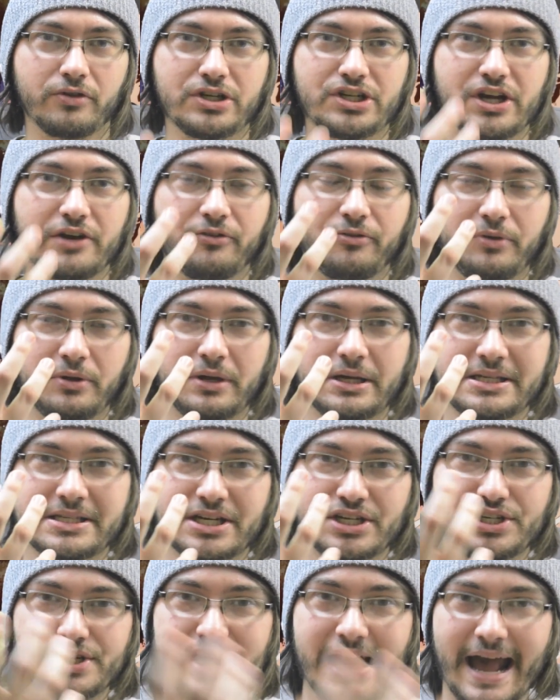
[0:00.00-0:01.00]
legit feelings
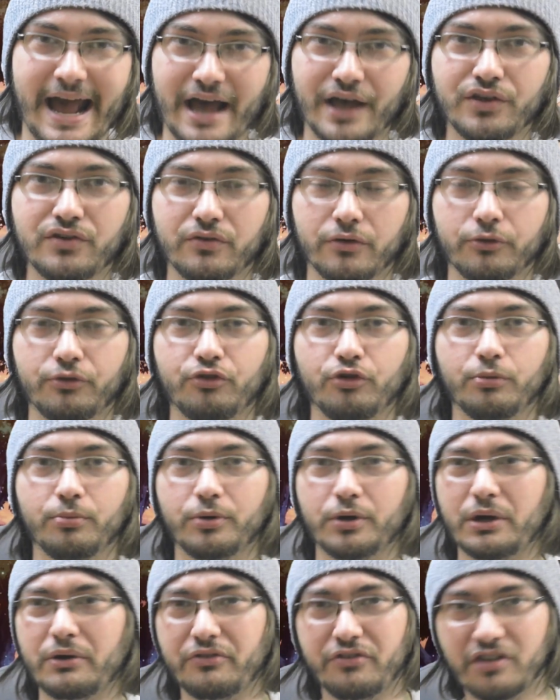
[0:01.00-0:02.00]
that she has for
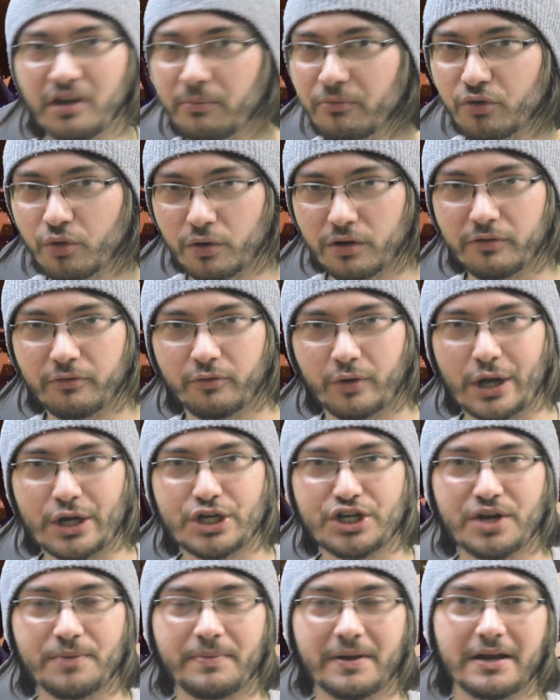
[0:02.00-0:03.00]
Subaru of some sort of friendship,